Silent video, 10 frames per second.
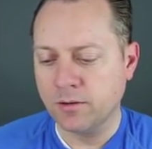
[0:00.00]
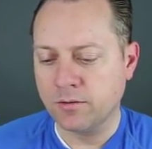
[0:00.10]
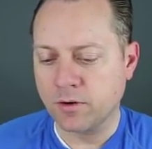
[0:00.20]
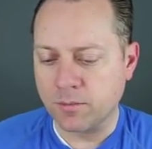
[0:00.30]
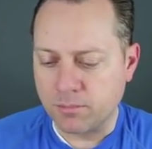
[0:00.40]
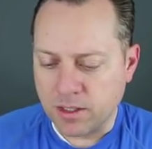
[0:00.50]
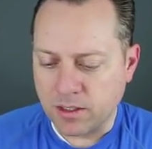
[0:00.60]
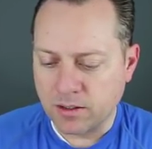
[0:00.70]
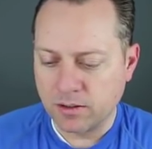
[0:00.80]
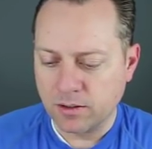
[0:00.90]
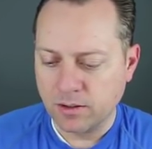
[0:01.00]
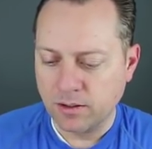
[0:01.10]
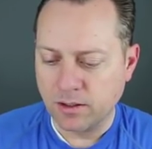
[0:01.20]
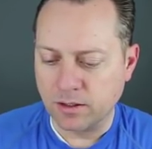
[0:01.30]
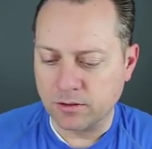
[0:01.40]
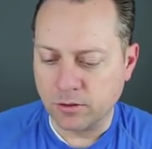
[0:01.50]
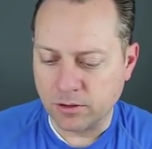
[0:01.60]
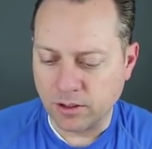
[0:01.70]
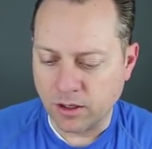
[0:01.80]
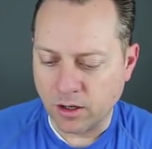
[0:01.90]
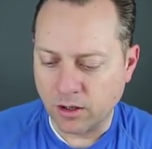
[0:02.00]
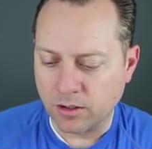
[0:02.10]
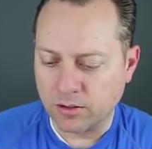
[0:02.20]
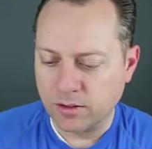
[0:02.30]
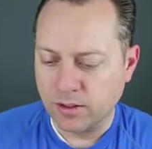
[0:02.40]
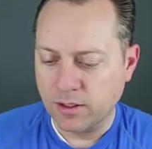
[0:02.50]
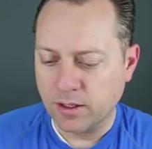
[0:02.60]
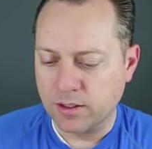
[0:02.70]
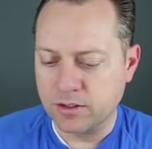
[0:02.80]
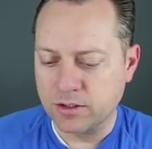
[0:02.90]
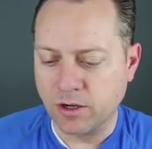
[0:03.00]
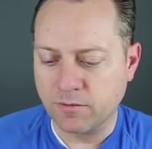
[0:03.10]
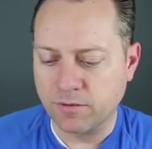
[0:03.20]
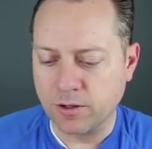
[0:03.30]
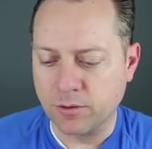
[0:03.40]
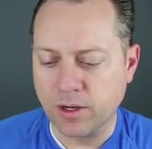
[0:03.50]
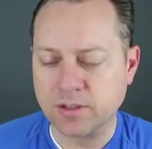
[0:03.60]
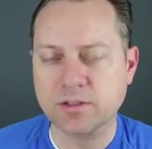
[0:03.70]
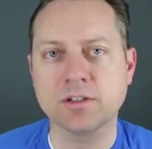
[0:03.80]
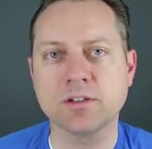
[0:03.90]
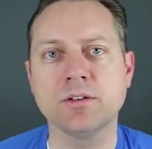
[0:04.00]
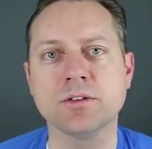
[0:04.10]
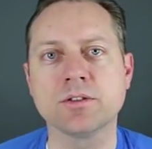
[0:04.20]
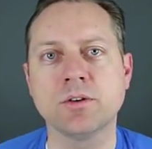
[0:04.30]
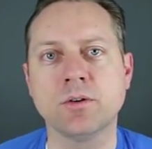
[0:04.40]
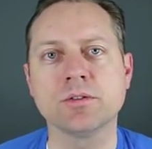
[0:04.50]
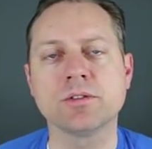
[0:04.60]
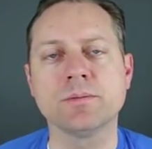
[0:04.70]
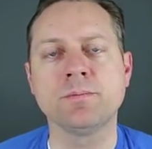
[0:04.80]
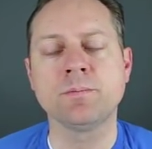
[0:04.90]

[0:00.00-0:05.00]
for I am meek and lowly in heart, and ye shall find rest unto your souls.